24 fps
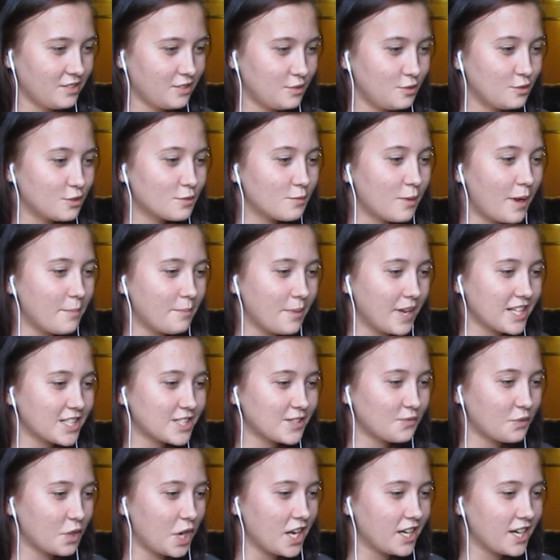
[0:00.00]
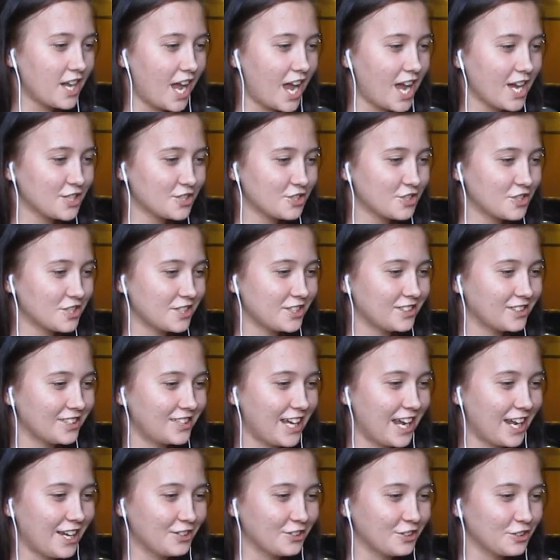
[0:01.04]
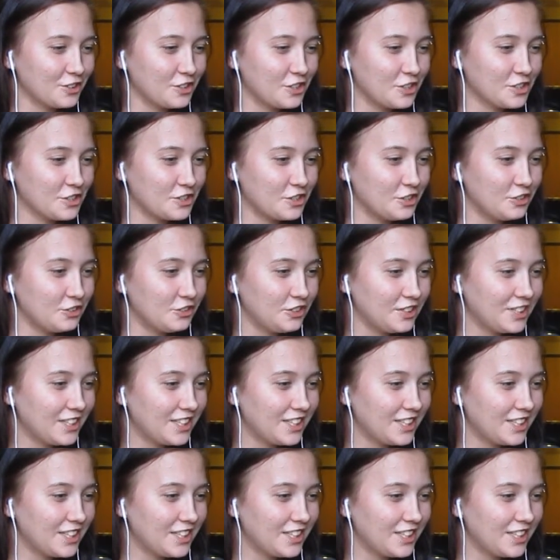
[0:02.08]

Who's my best friend? Ashton, Taylor, or you?